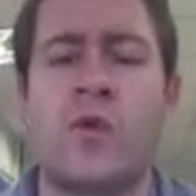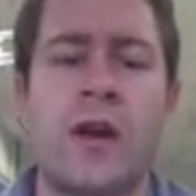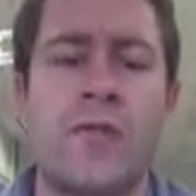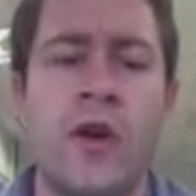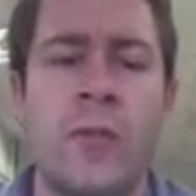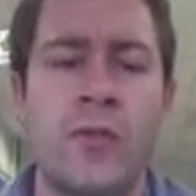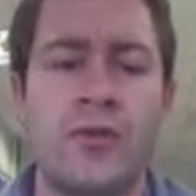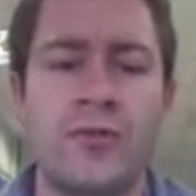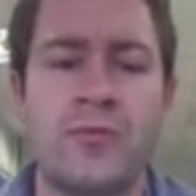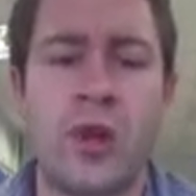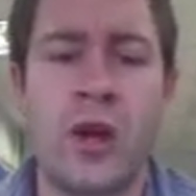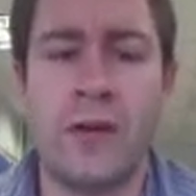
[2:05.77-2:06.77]
Whenever I'm
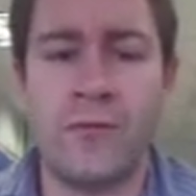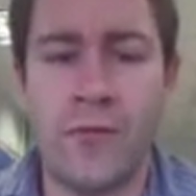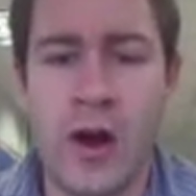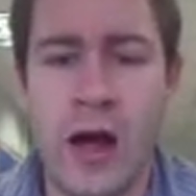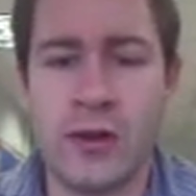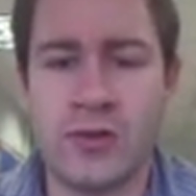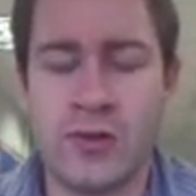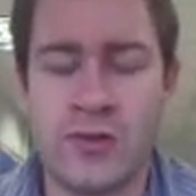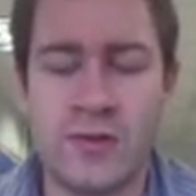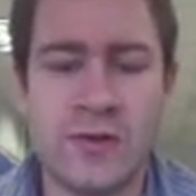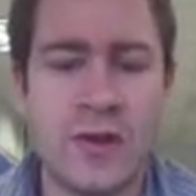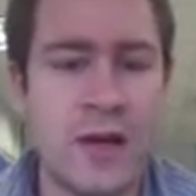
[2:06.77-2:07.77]
multiplying
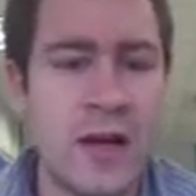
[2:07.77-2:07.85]
fractions,